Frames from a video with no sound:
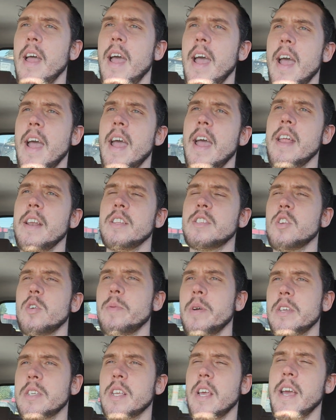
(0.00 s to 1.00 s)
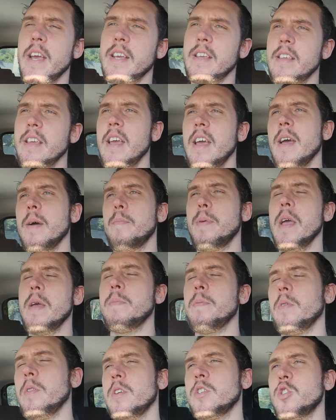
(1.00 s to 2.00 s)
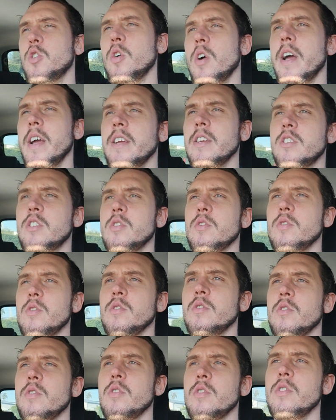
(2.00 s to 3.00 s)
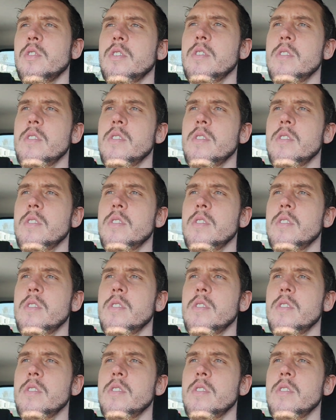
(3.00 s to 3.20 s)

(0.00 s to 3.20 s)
And it's almost like, yeah, people are trying to